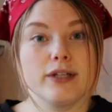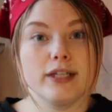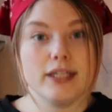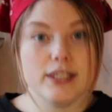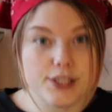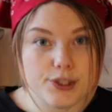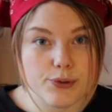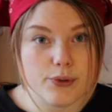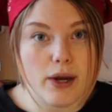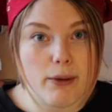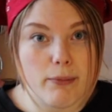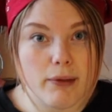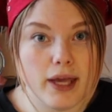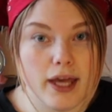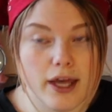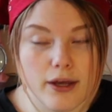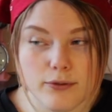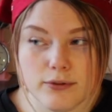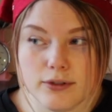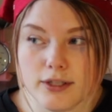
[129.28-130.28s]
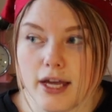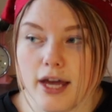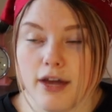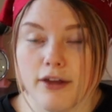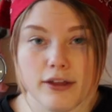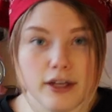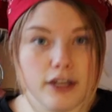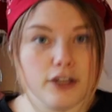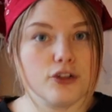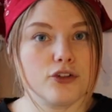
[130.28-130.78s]
Instagram account. I
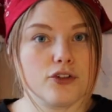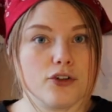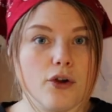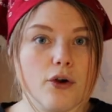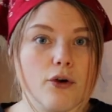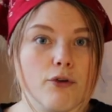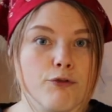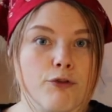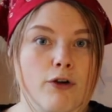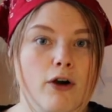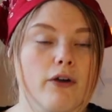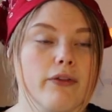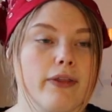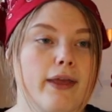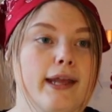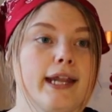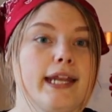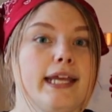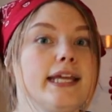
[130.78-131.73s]
think you should go and follow that.